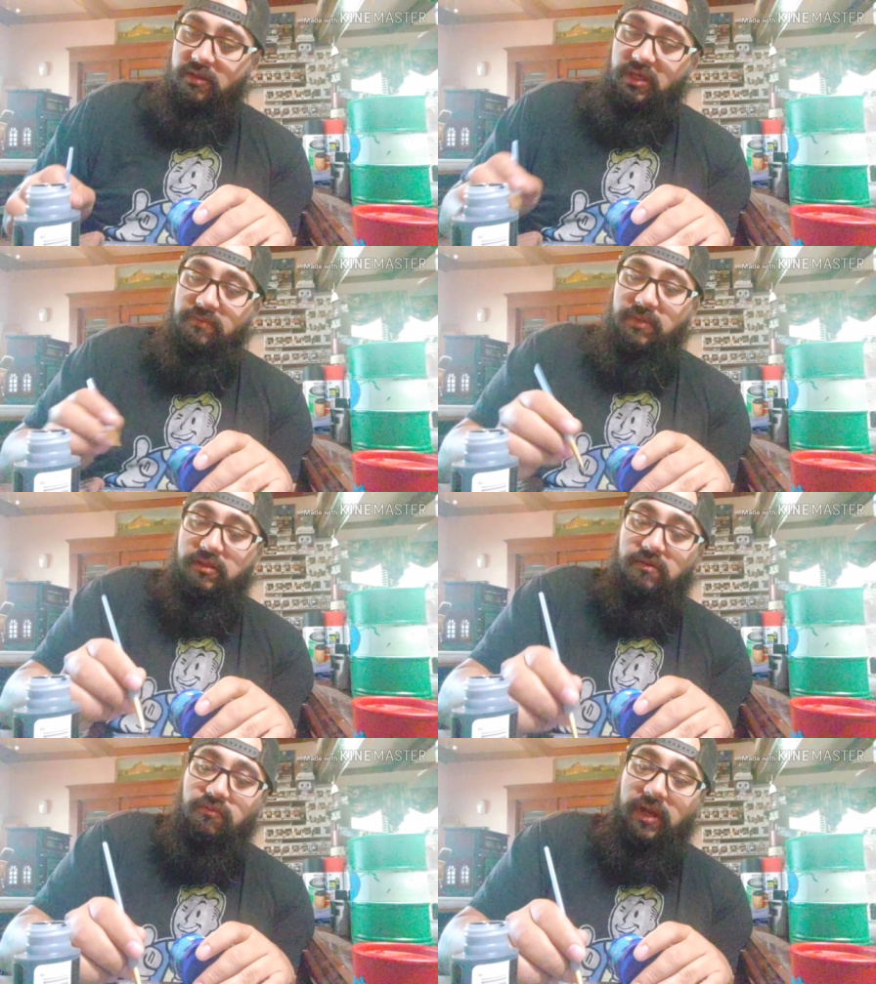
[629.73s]
Keep me a
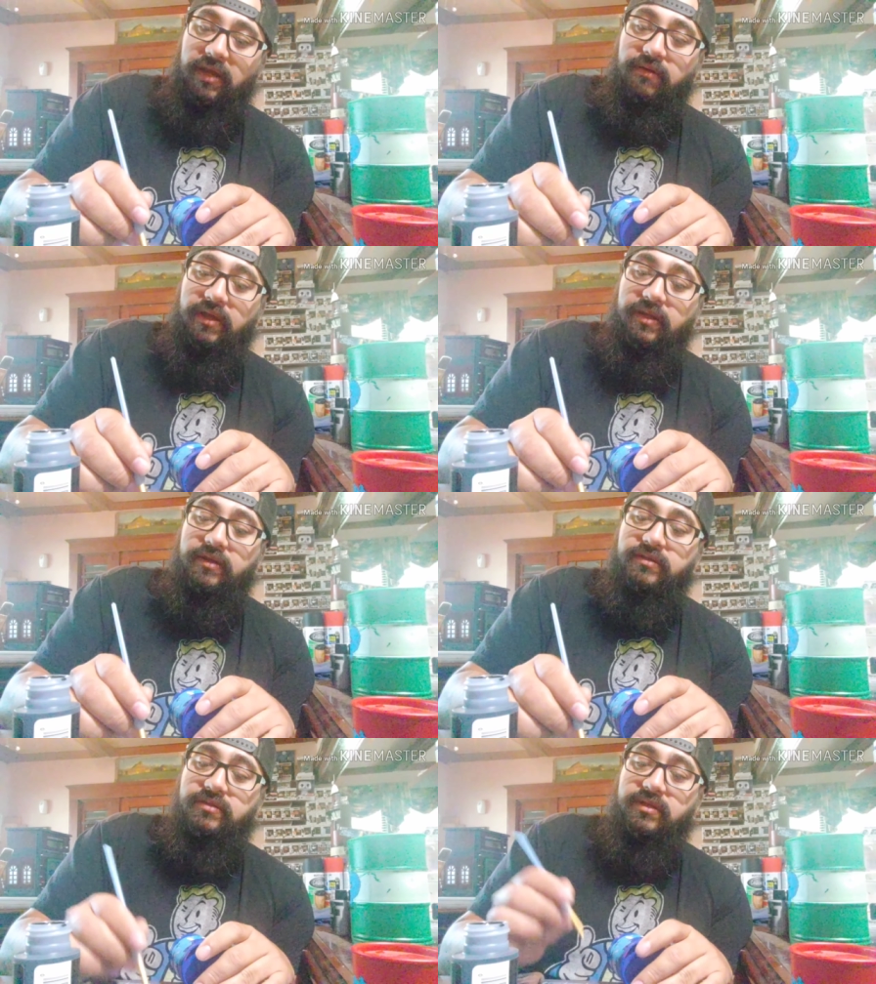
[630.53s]
little rag right
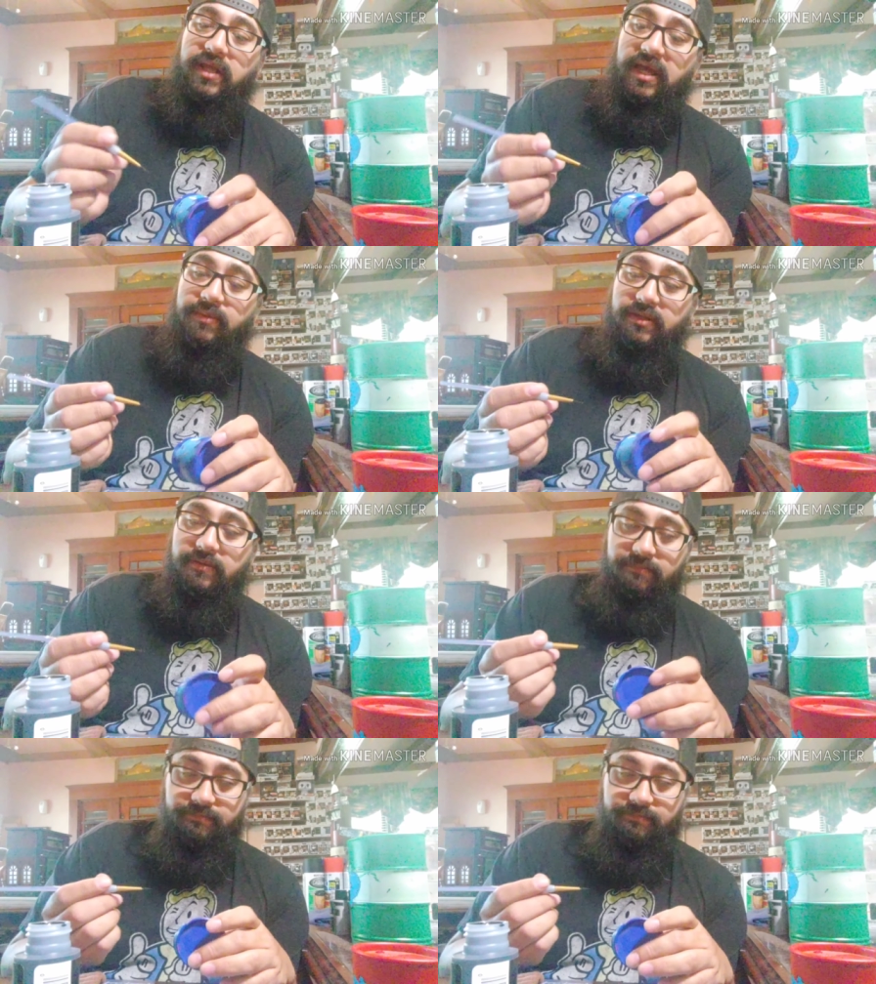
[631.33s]
here just to dab it.